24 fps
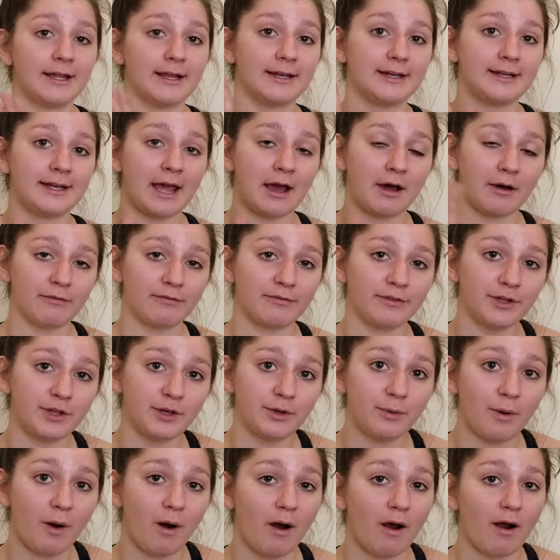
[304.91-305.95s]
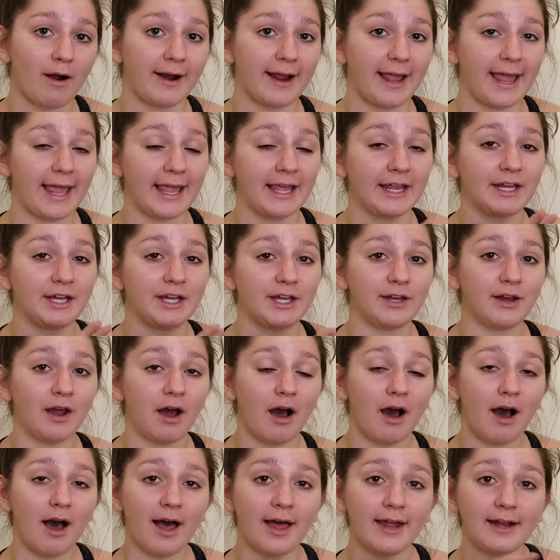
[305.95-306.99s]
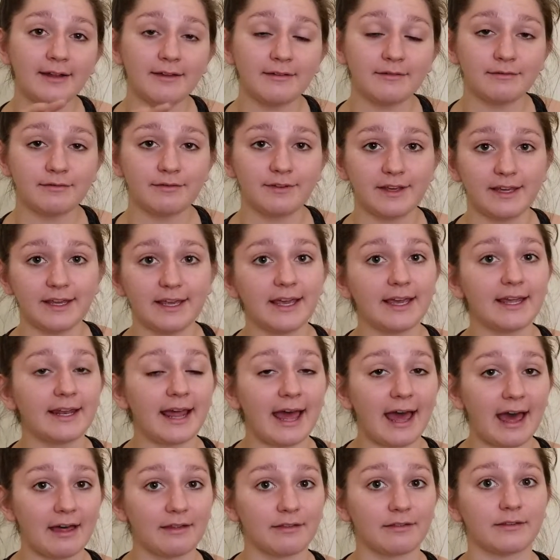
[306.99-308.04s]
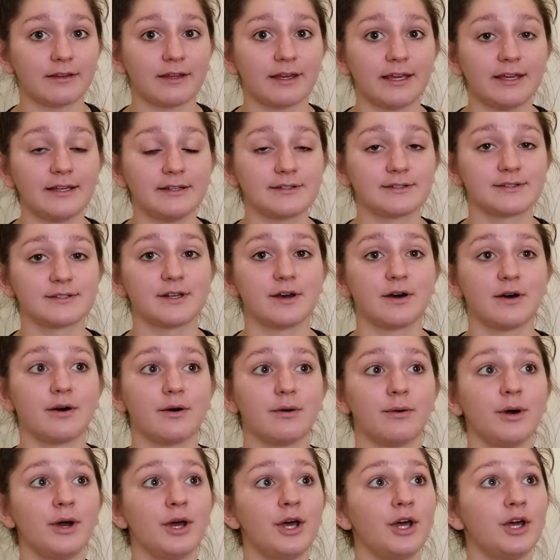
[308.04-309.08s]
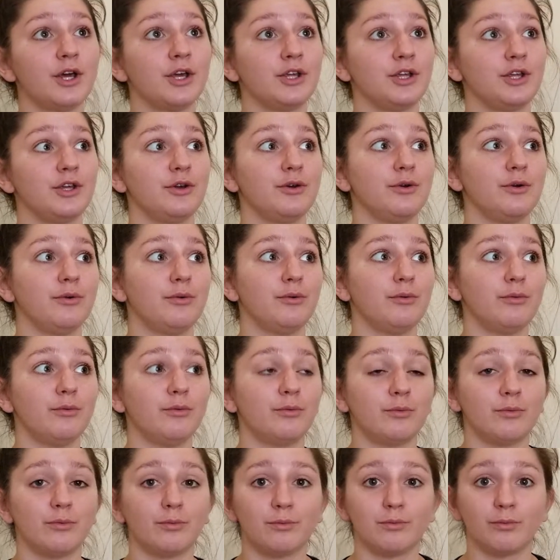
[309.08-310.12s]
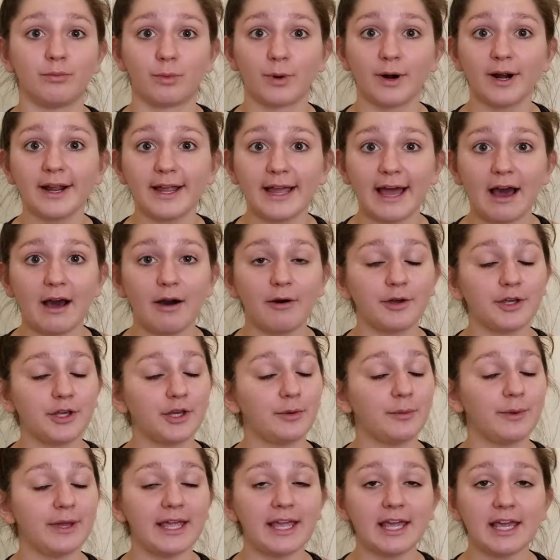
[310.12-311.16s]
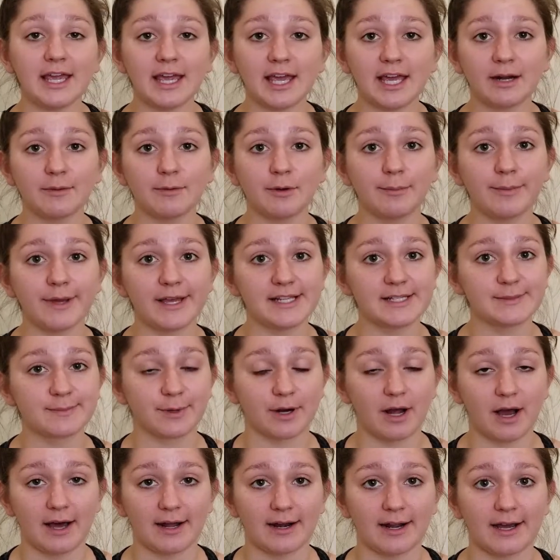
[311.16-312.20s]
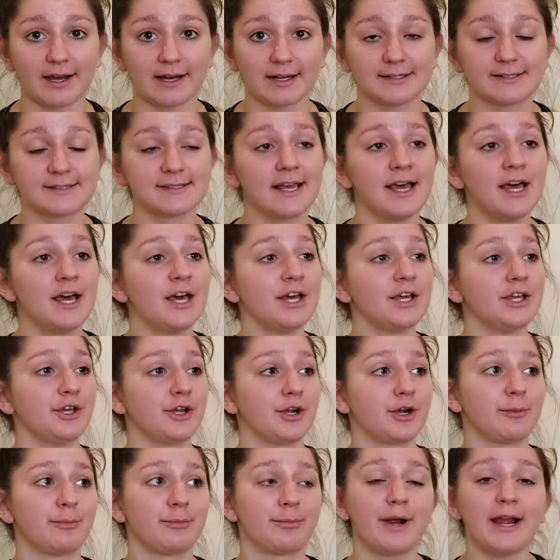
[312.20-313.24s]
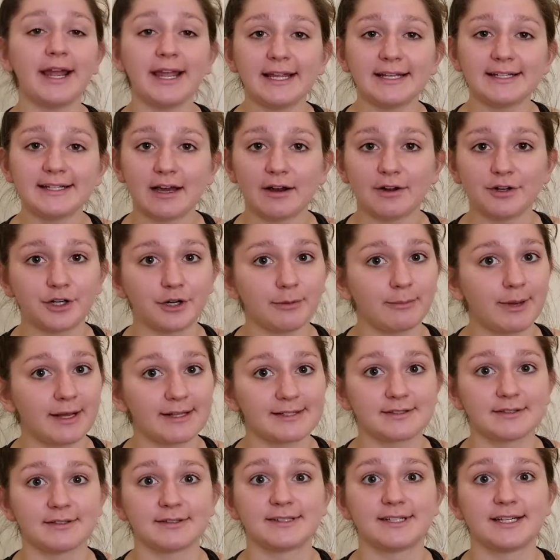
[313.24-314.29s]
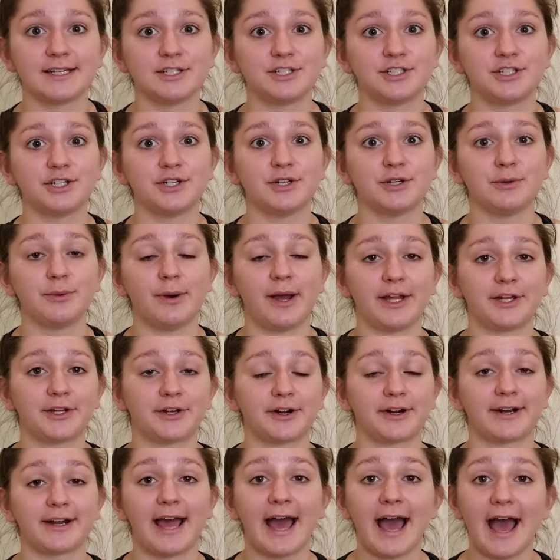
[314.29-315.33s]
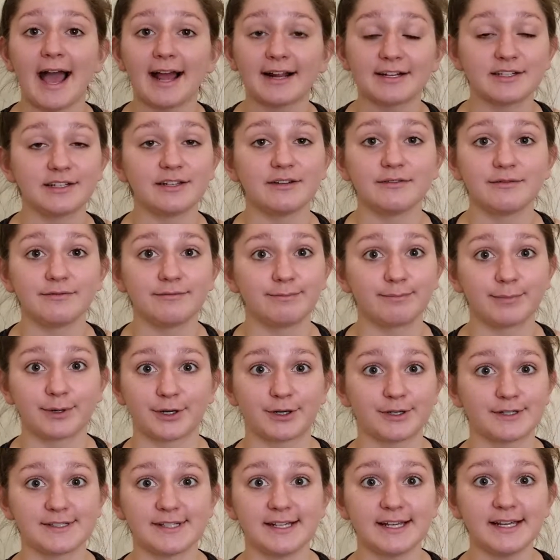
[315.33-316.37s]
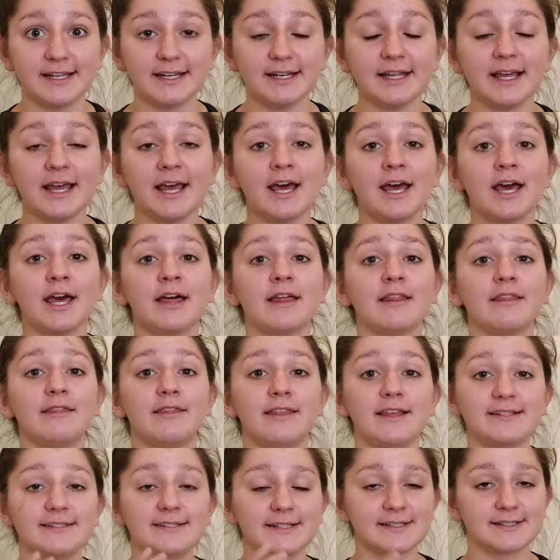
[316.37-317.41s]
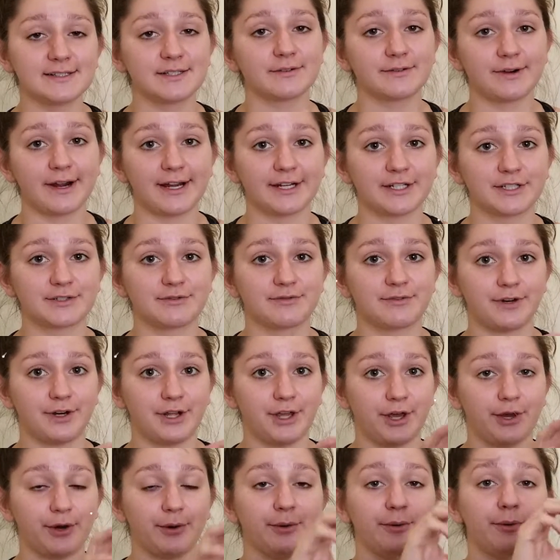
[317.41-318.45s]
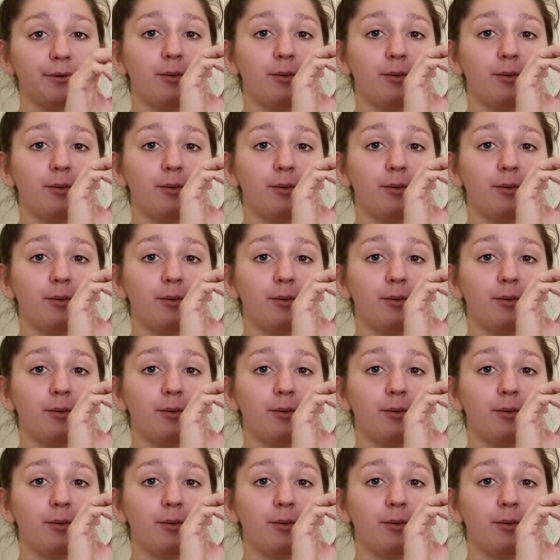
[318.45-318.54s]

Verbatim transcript: Now if you are a non-vegan athlete, so you work out, you eat animal-based products, you're breaking down your muscle tissue, and you're an active person, this is the range for you.